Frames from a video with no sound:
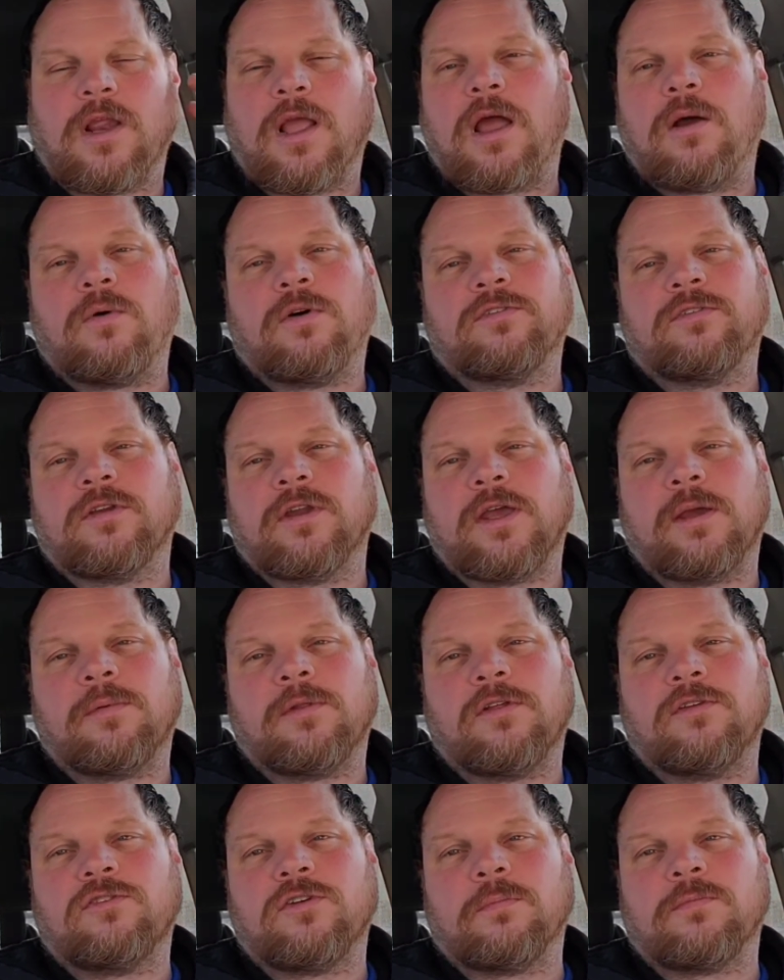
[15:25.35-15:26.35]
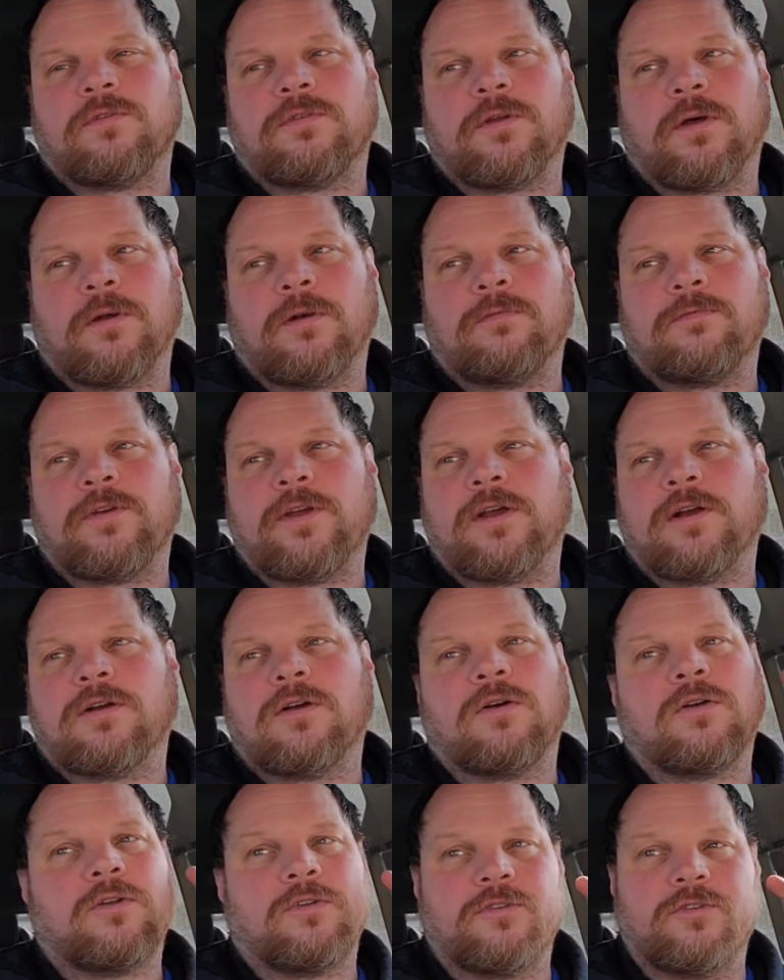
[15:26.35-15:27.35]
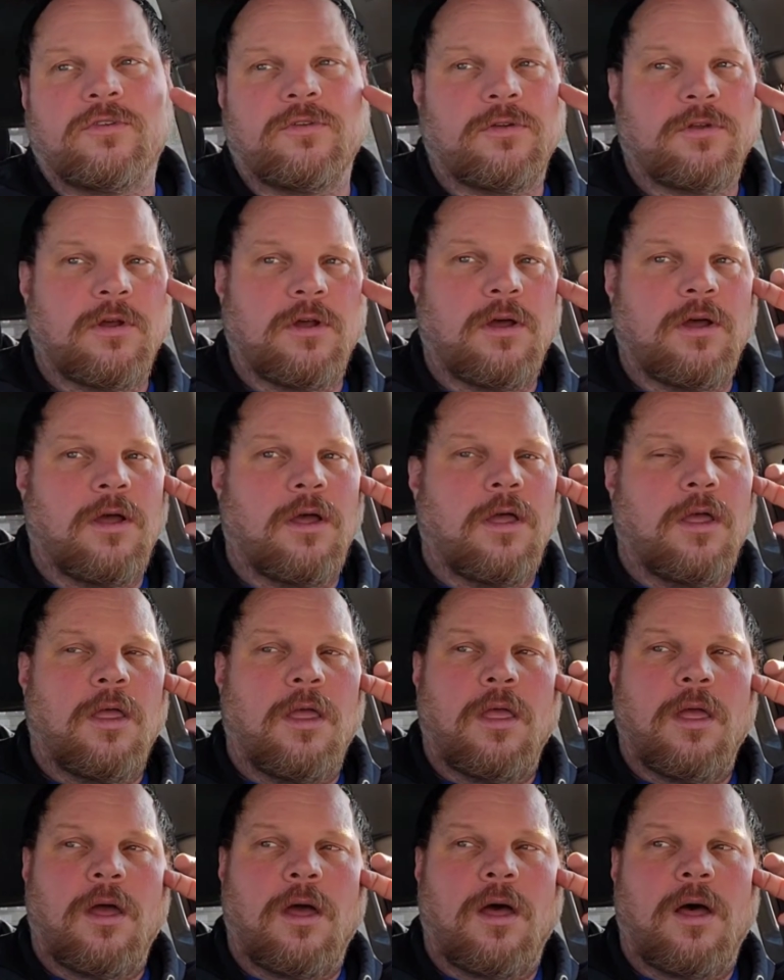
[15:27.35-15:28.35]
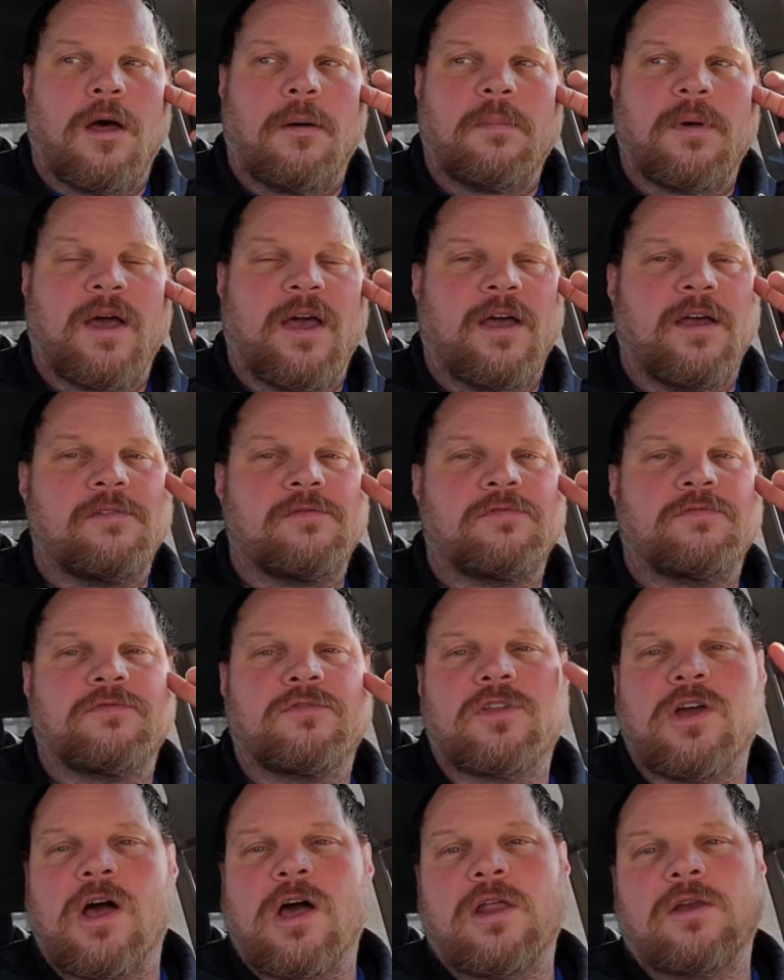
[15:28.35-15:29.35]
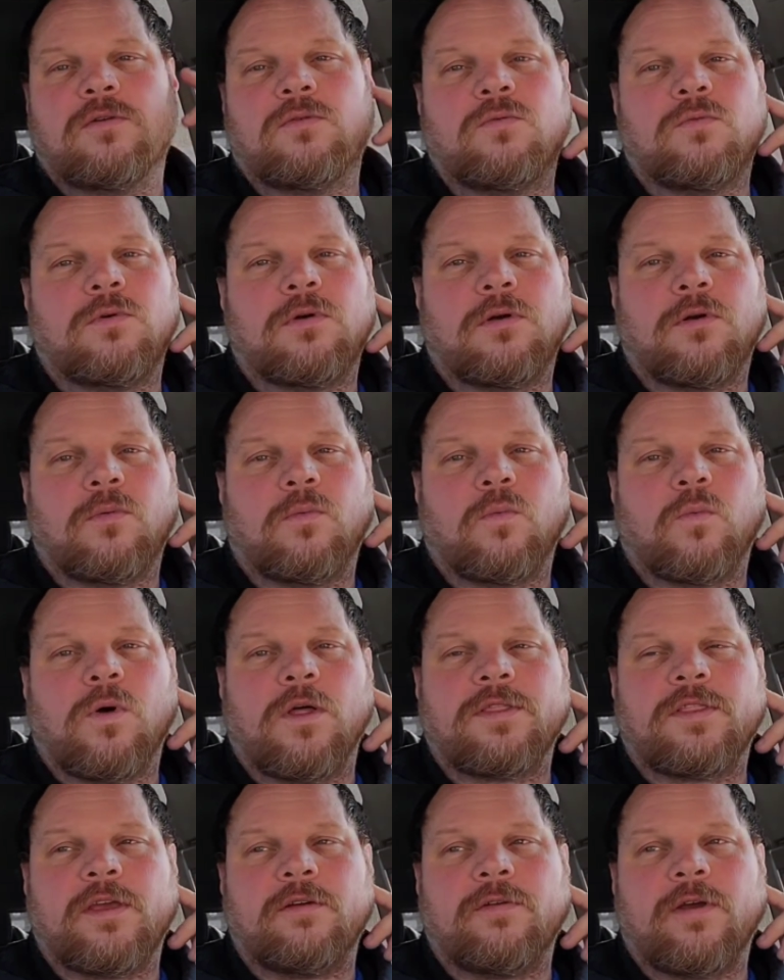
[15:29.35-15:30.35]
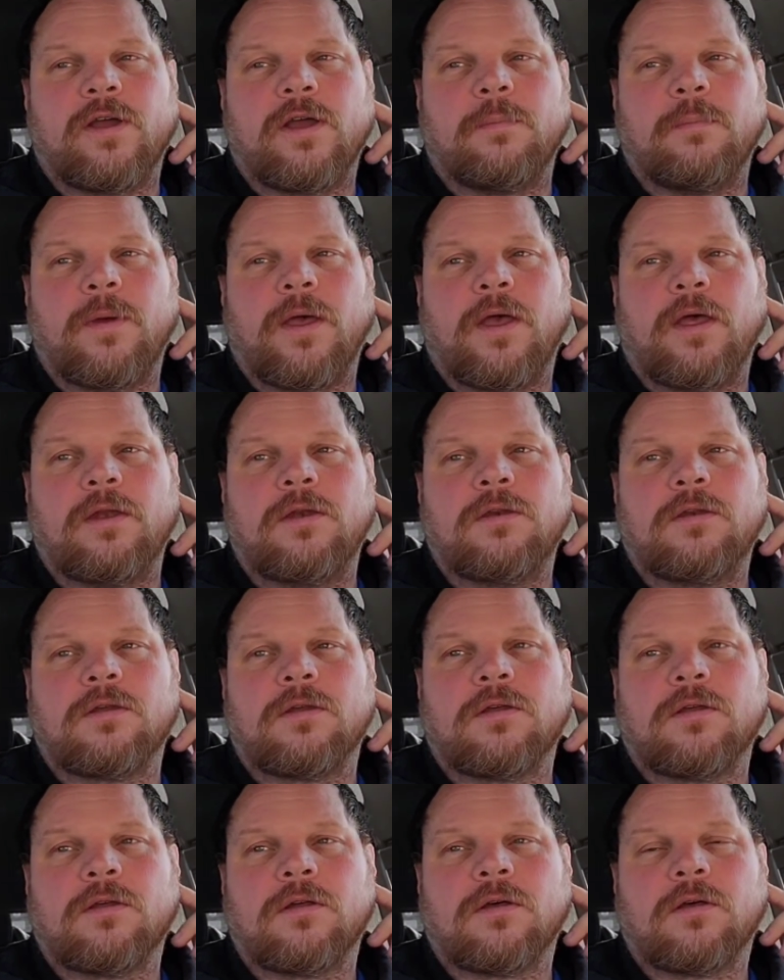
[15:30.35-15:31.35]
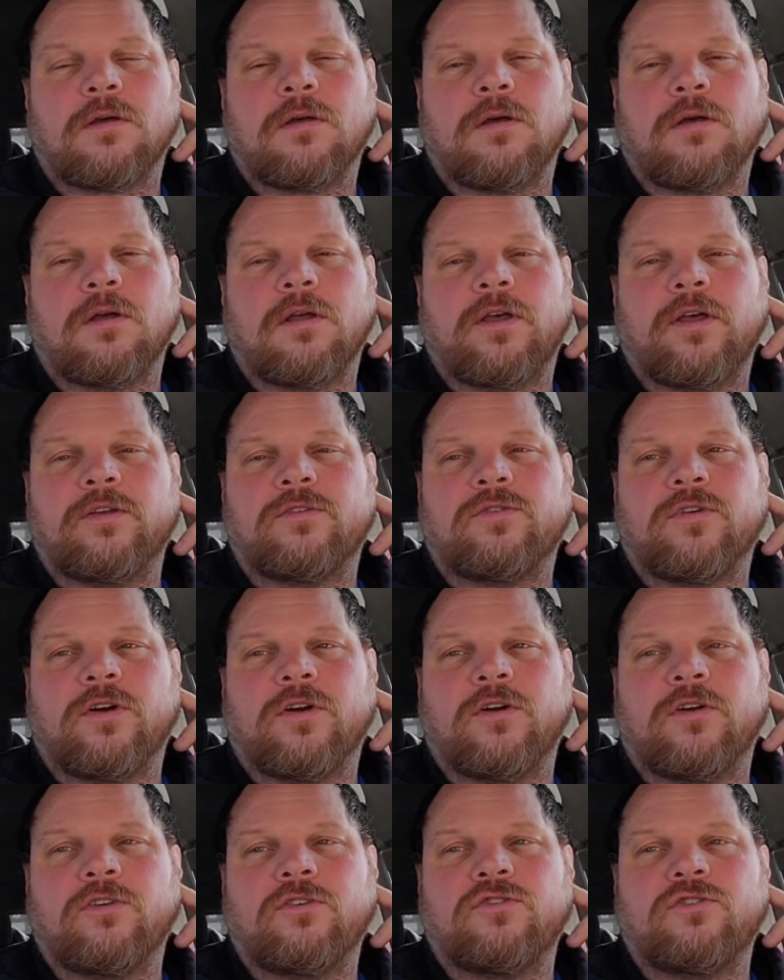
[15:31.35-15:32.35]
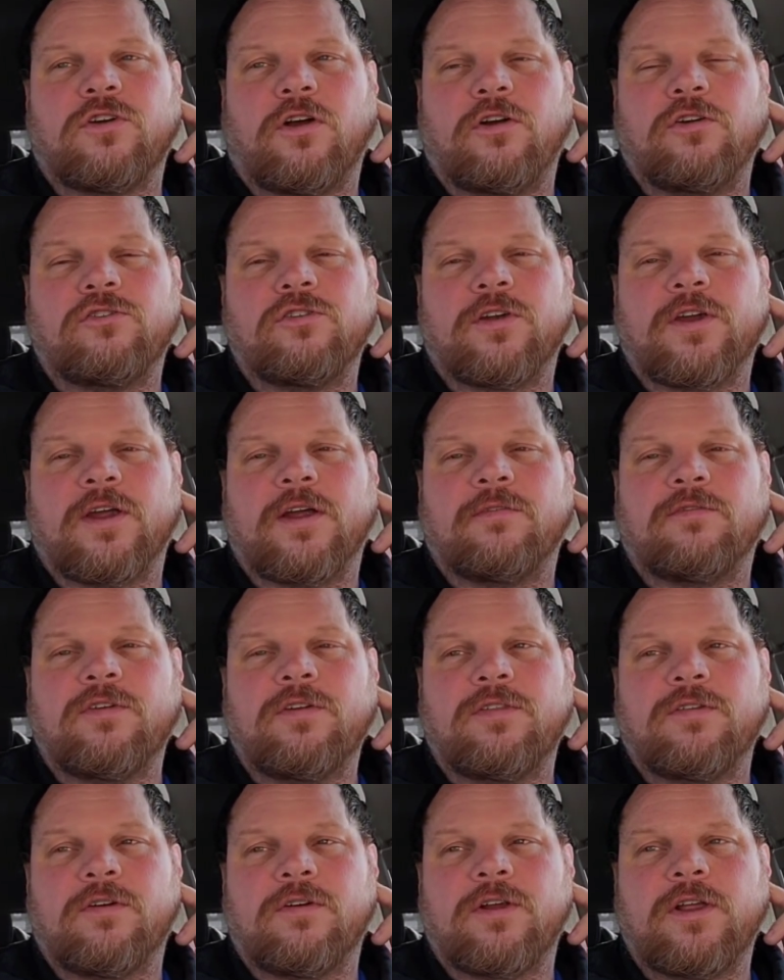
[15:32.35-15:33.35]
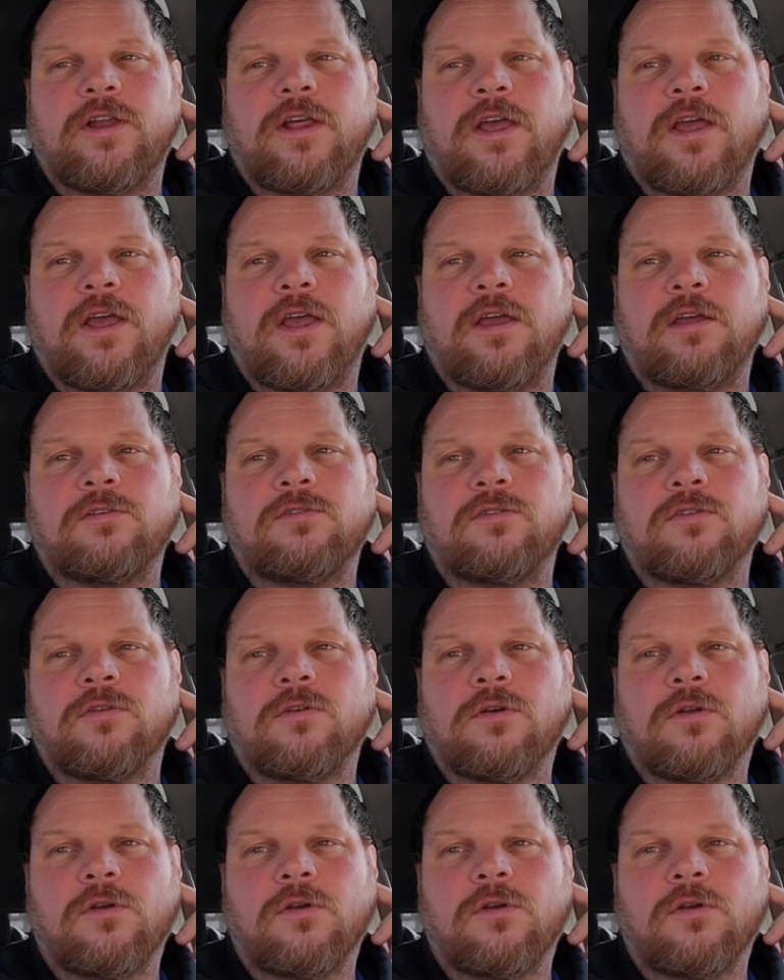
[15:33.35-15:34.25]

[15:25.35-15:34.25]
I wasn't able to jump start vehicles. I've done what they recommend as far as charging it every 30 days